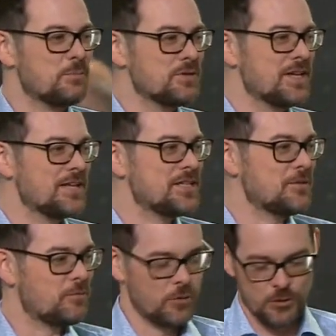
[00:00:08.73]

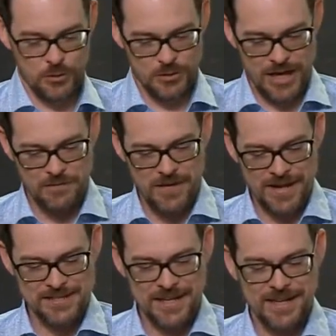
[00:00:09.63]
Presenting for
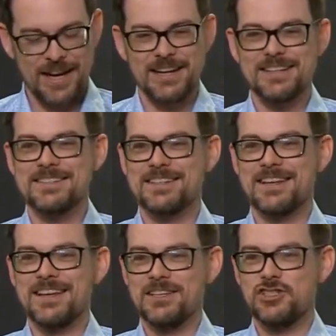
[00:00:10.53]
Advanced Ionics
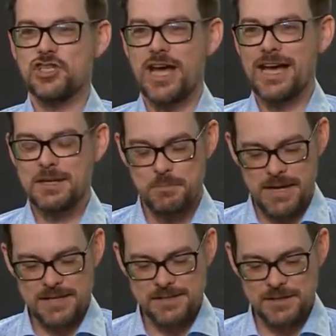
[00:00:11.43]
is Chad
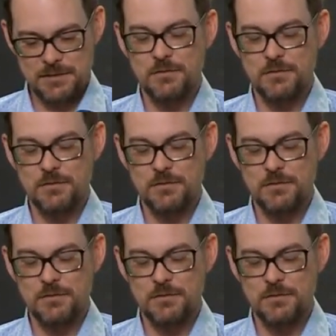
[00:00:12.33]
Mason,